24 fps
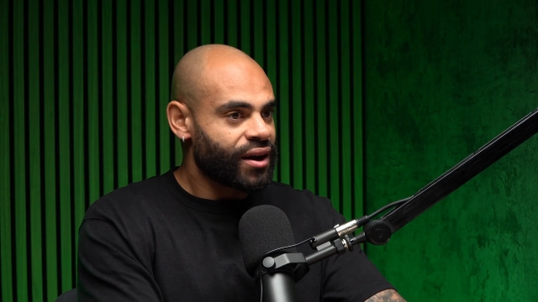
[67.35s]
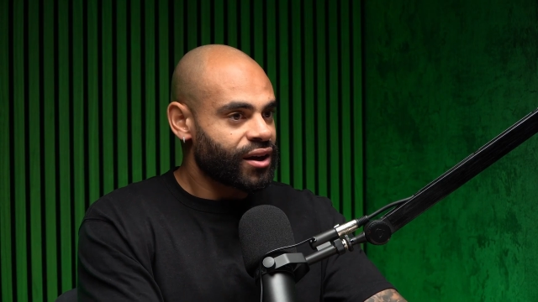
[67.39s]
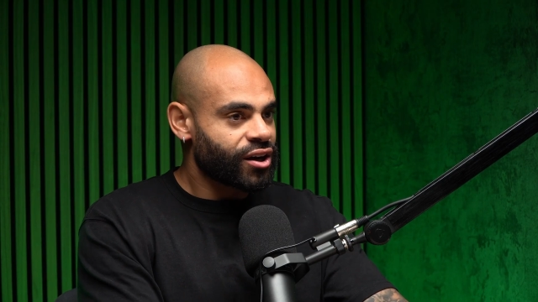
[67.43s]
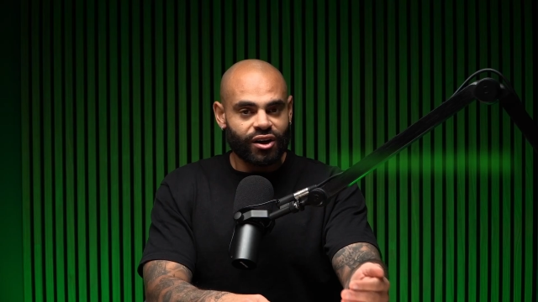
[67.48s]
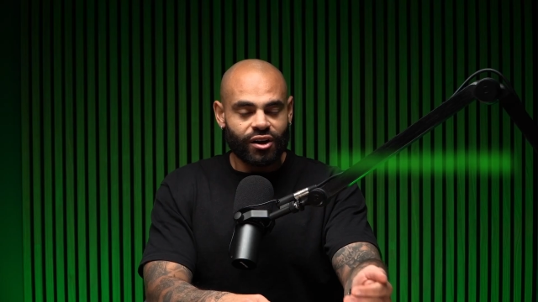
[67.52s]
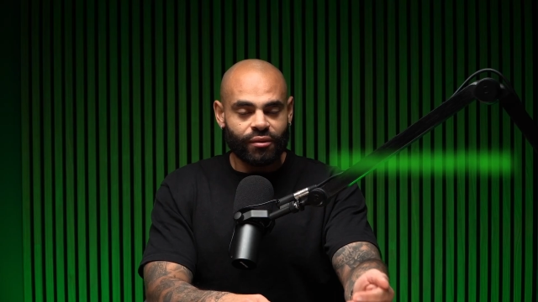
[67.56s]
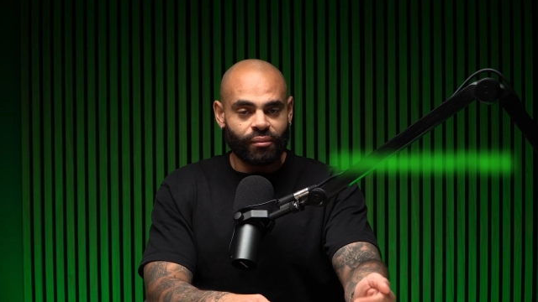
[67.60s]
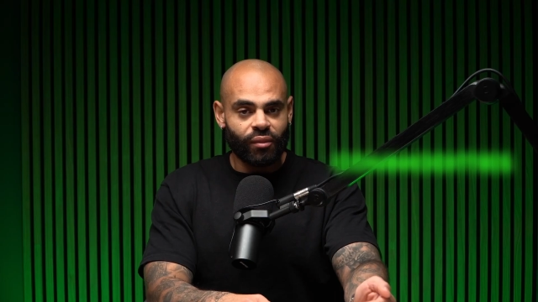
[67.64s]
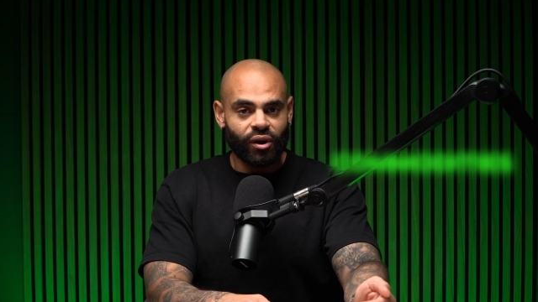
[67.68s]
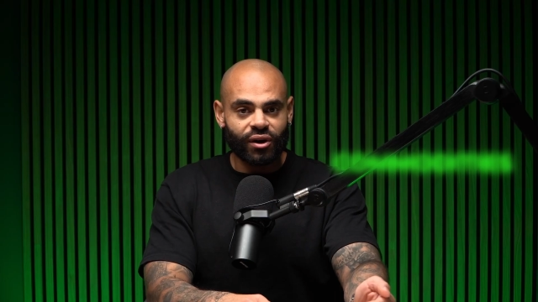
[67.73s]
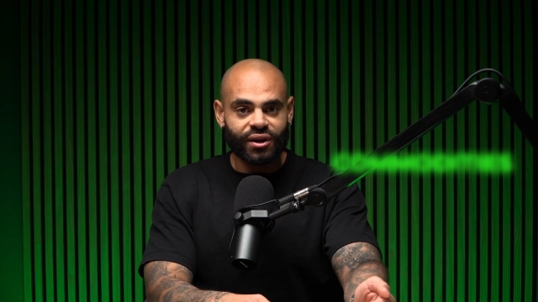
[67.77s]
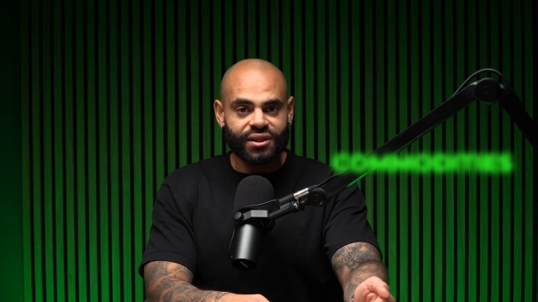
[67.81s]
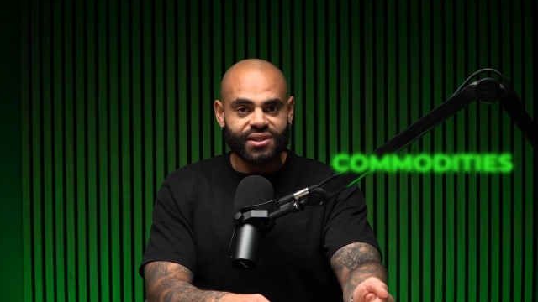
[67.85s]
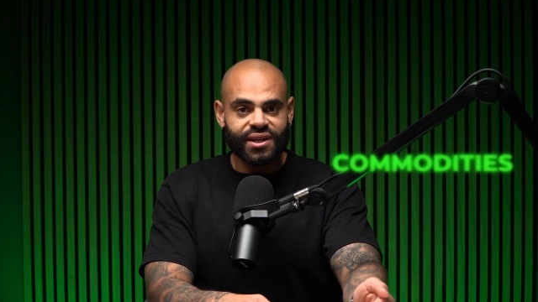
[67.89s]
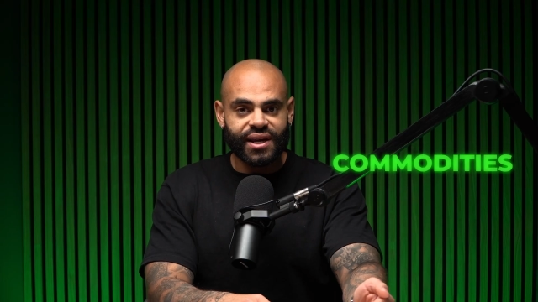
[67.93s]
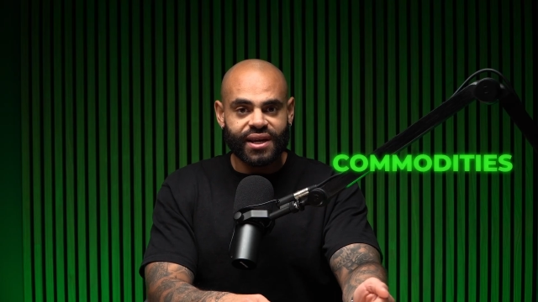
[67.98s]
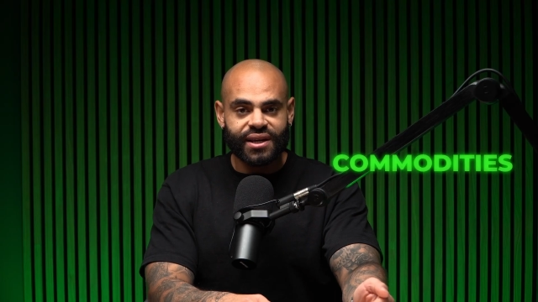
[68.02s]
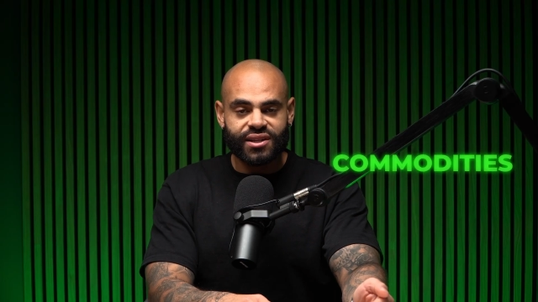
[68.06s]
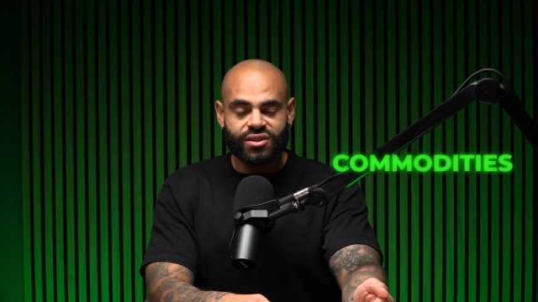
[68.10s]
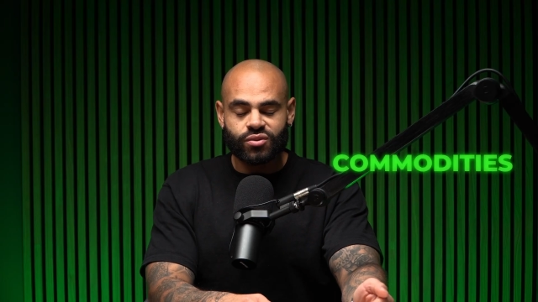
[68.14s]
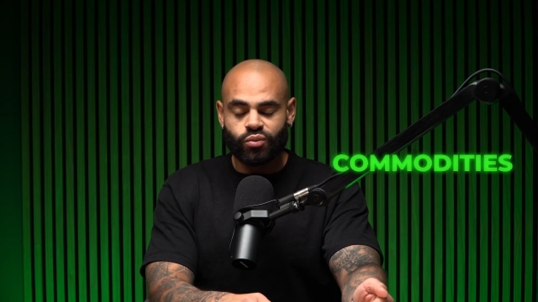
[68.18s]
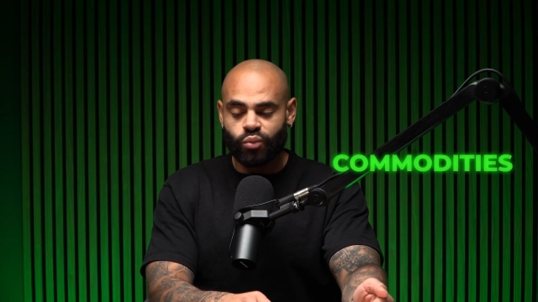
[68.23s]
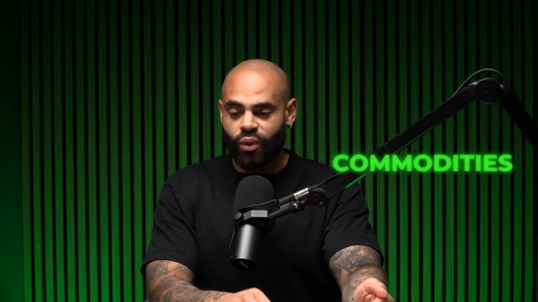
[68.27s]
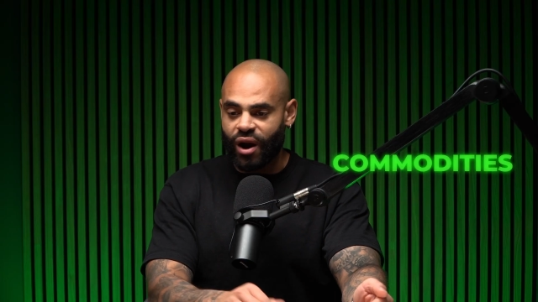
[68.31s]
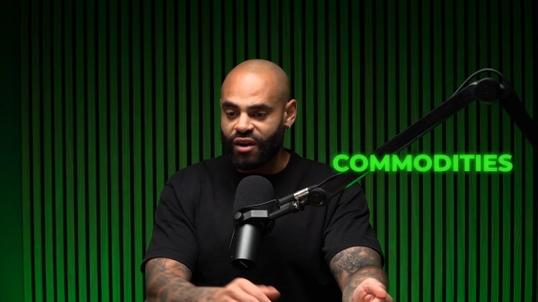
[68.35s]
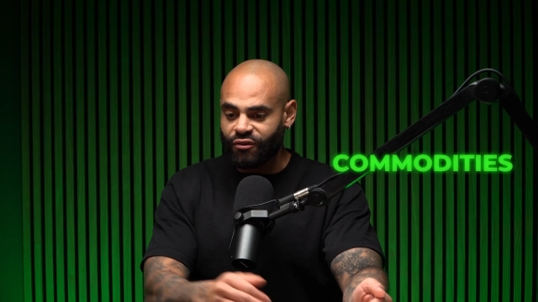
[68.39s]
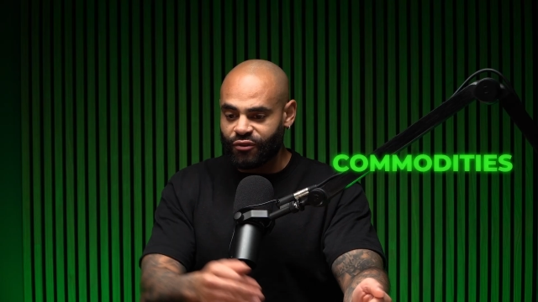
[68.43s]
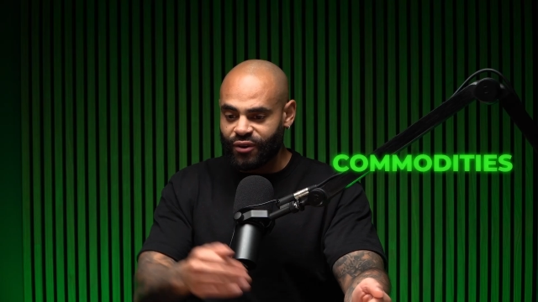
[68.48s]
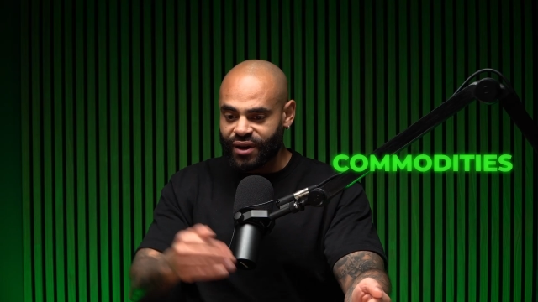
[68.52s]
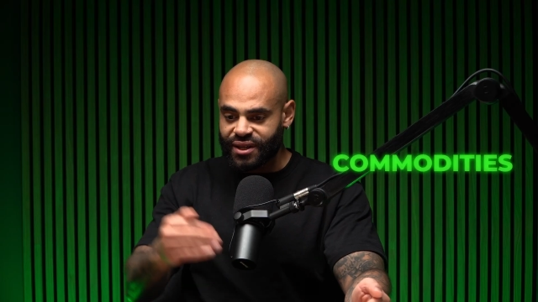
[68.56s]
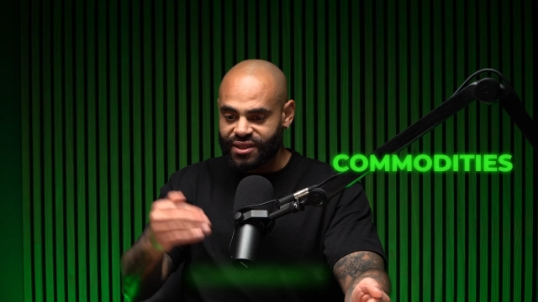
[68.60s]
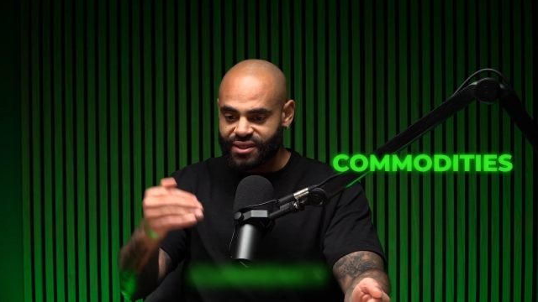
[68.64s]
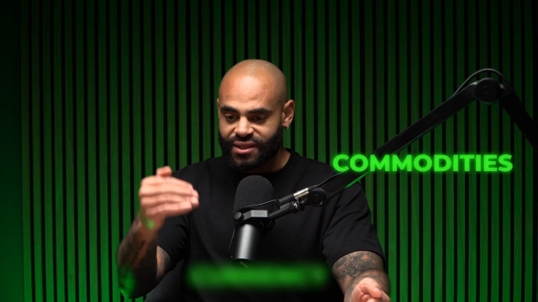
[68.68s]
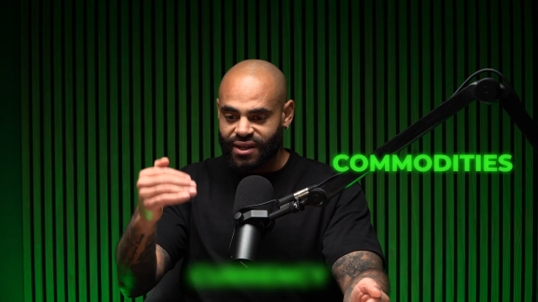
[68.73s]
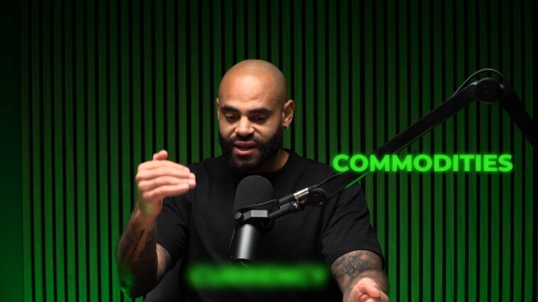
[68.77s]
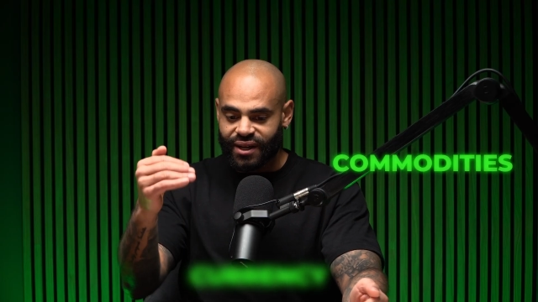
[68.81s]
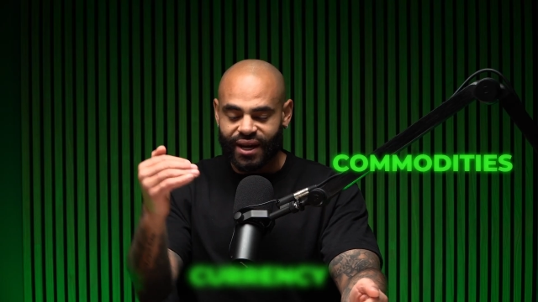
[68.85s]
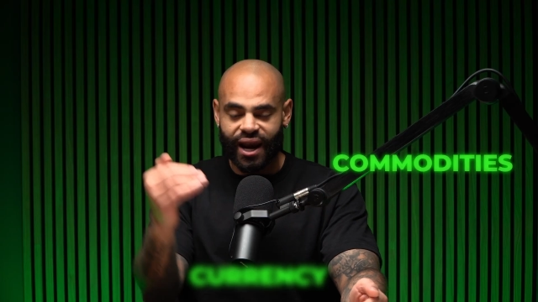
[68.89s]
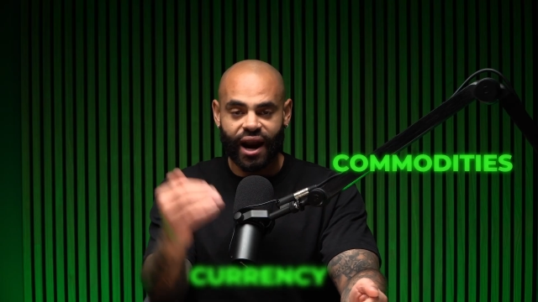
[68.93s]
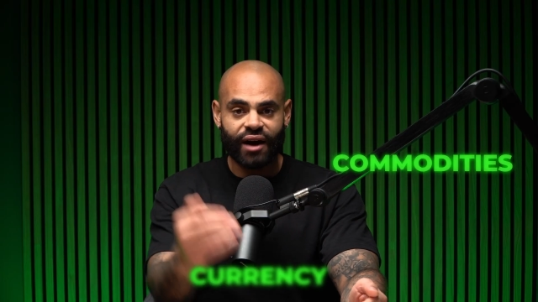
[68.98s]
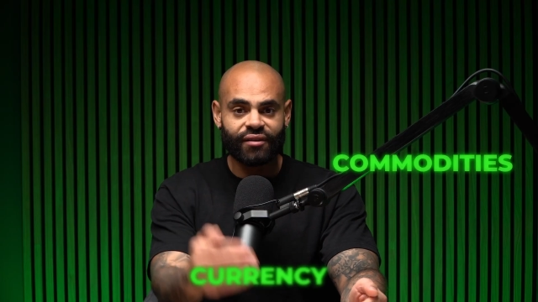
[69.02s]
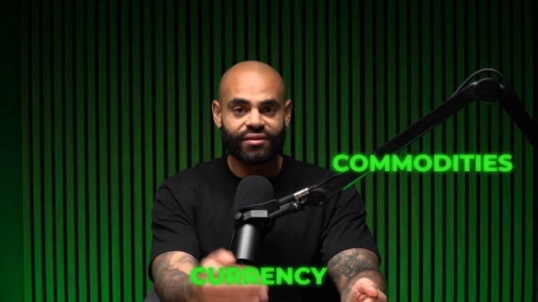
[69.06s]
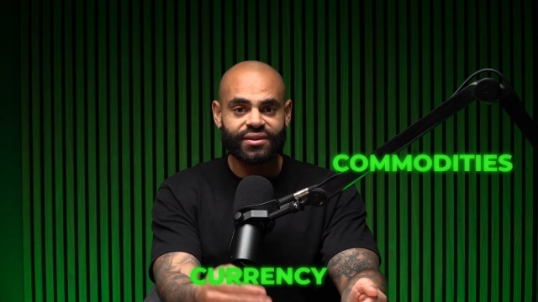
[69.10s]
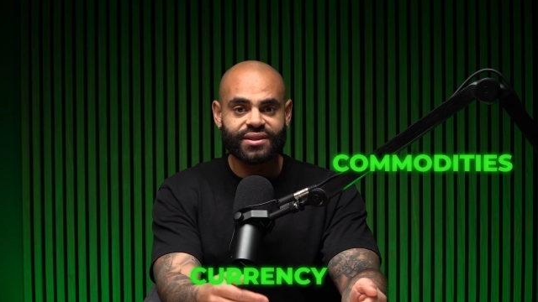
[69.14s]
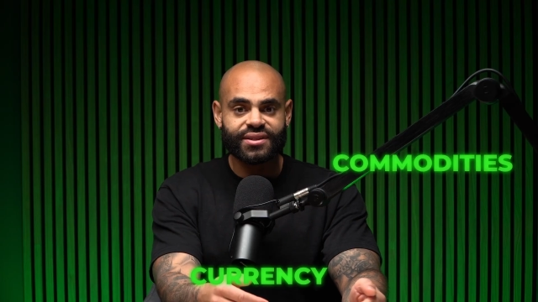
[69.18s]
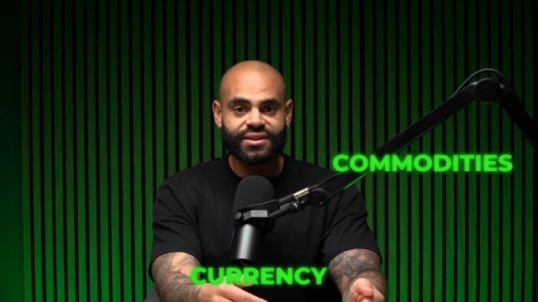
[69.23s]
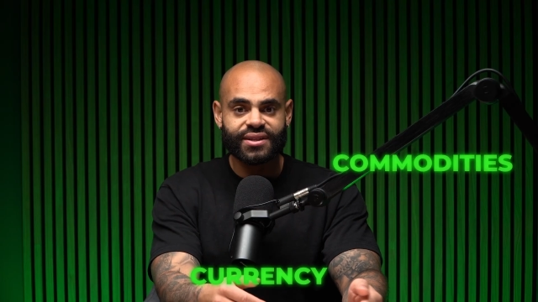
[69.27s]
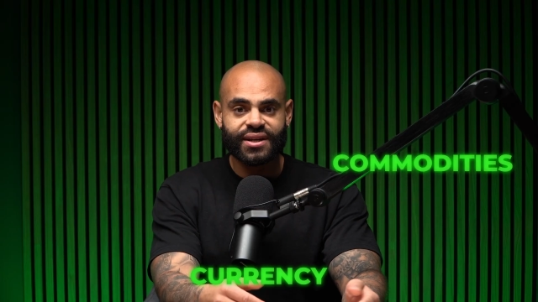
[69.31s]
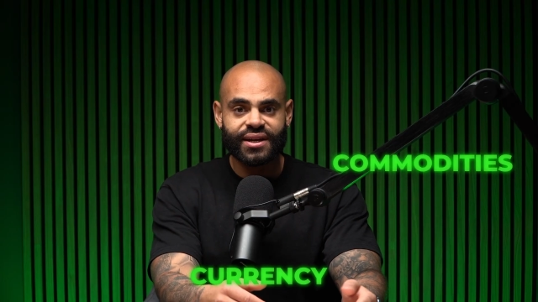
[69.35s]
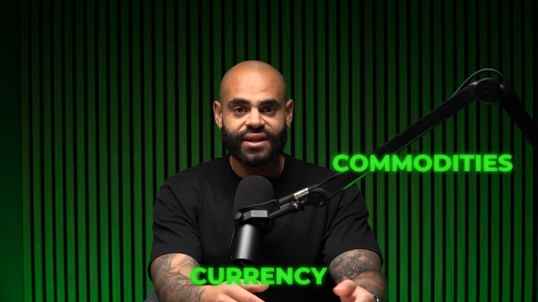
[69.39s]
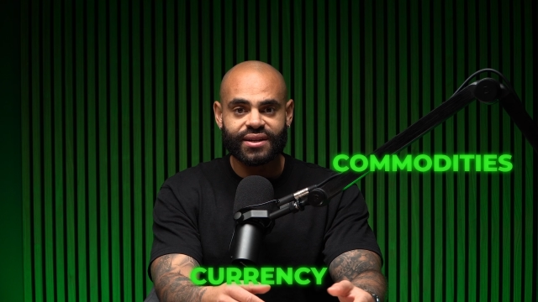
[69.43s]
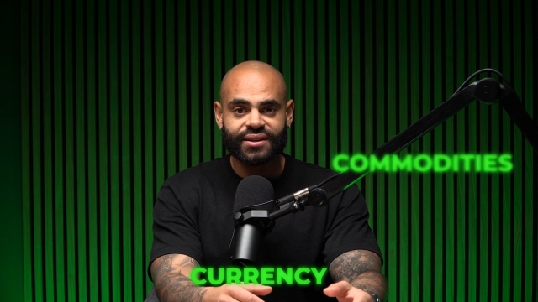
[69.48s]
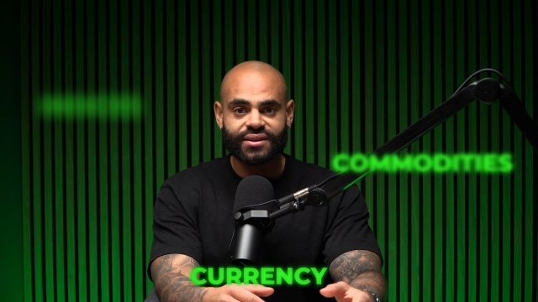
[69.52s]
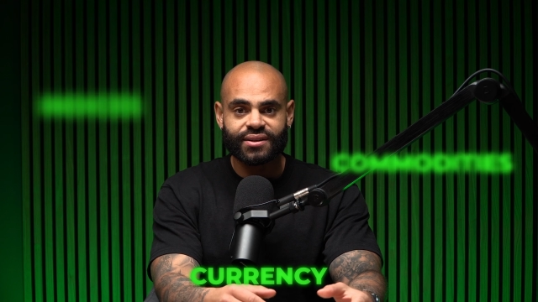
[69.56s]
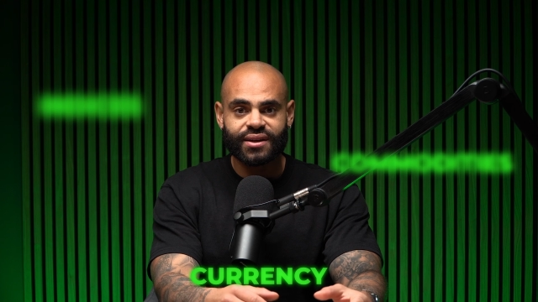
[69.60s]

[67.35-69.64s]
commodities, whether it's currencies,